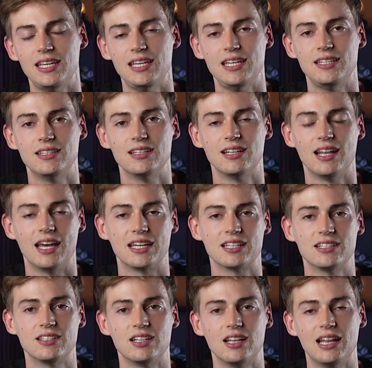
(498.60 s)
in like
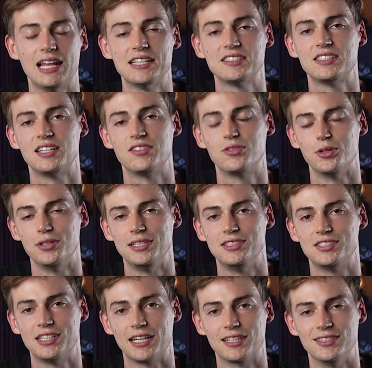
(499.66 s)
less than 30
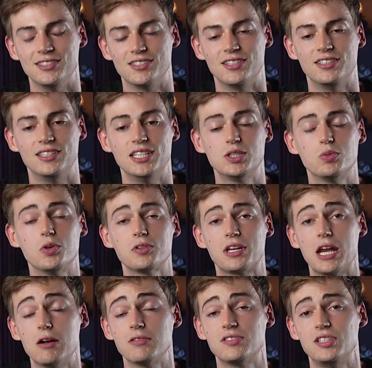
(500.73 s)
seconds. This will
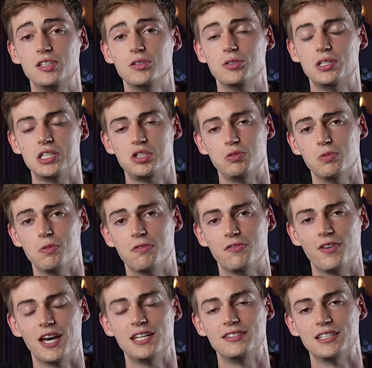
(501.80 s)
guarantee you that you will
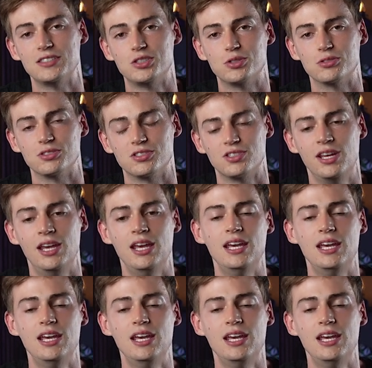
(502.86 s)
find that short.